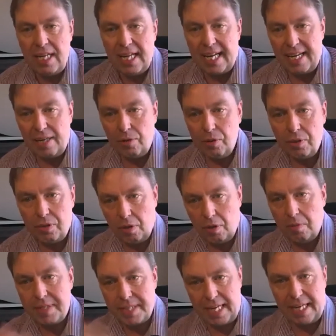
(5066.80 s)
it all
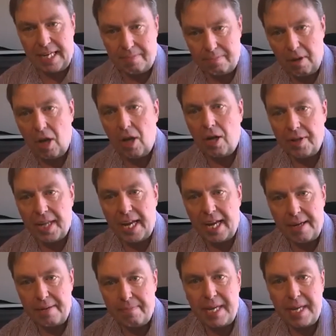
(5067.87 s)
comes as part of
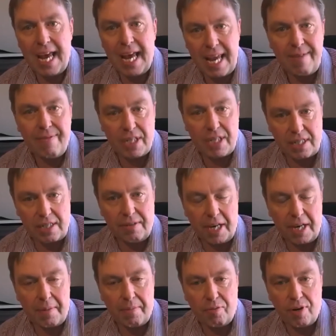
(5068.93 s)
that behaviours or
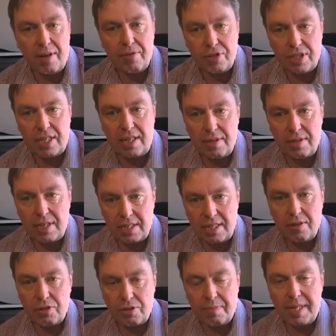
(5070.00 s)
an approach to using
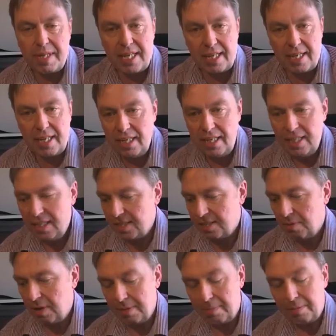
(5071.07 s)
social media as
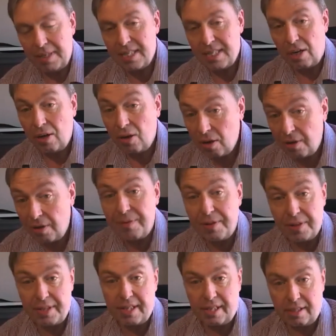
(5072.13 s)
to why the police are
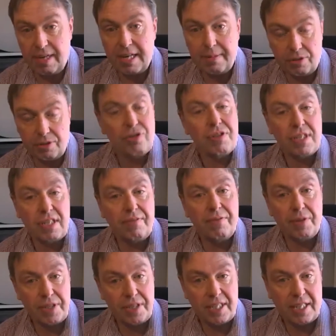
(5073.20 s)
often the credible, trusted
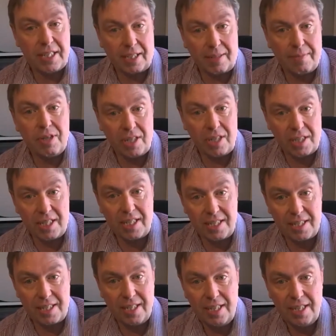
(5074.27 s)
voice in the
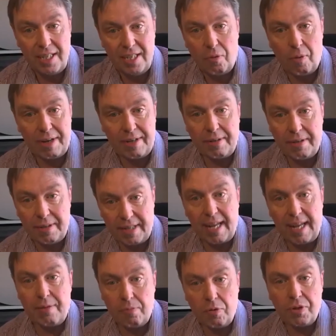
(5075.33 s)
communities when
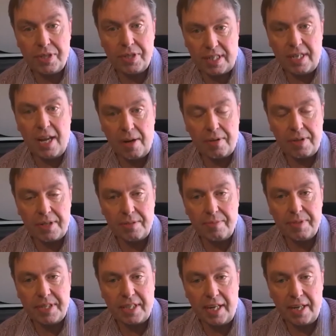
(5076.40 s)
they want to know that
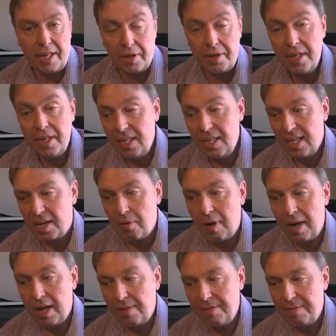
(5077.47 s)
something's going on. And
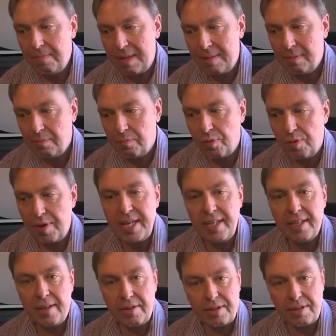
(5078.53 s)
quite often people bring
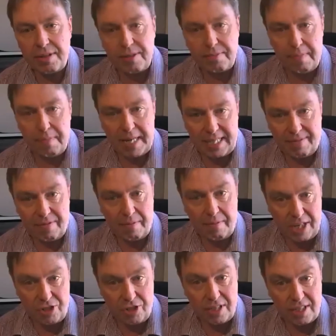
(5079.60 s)
those
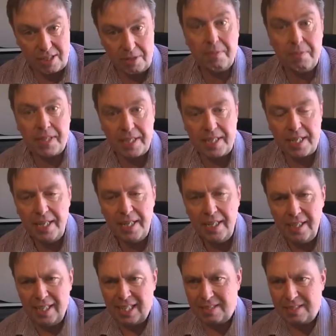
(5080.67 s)
misinformation to policing,
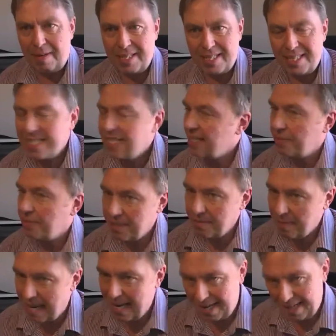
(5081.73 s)
expect us to deal with it,
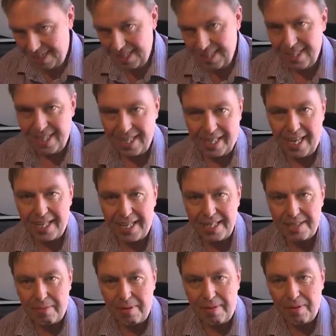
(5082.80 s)
where, again,
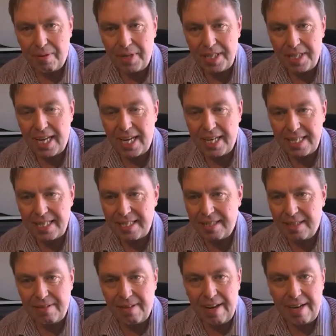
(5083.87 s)
as we've already said, there's
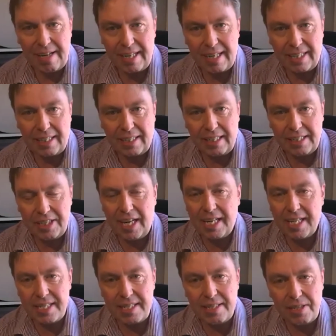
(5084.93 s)
very little
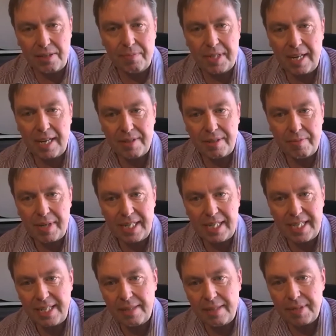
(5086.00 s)
chance that sometimes that we can
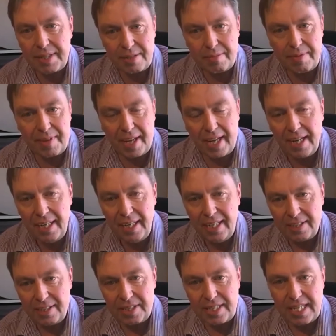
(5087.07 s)
deal with some of that
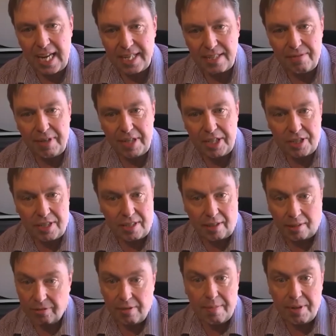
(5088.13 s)
because it hasn't reached
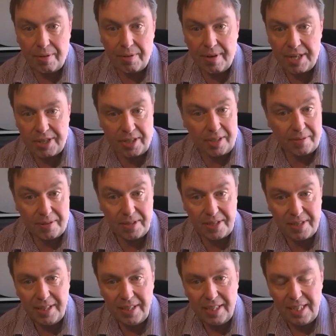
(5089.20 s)
the criminal
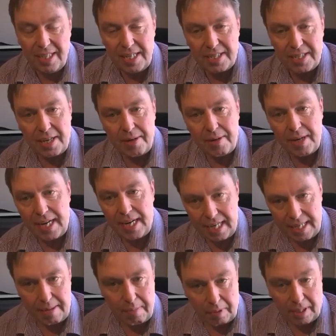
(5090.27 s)
thresholds. So
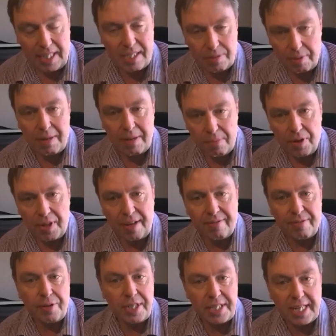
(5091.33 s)
at least we can put that
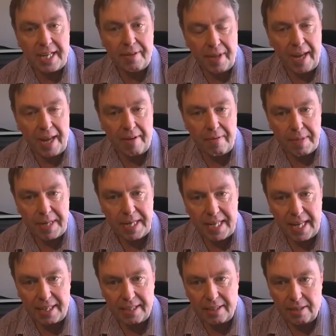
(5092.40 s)
voice out there and be
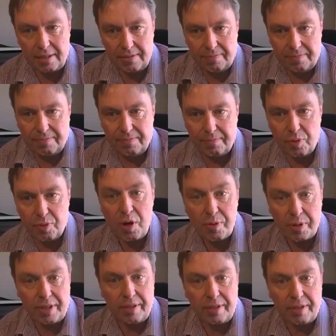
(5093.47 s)
that
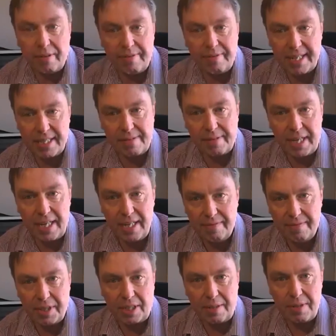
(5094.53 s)
broker effectively
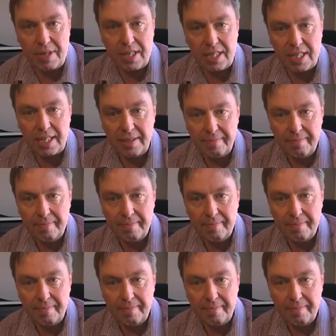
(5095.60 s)
for the community.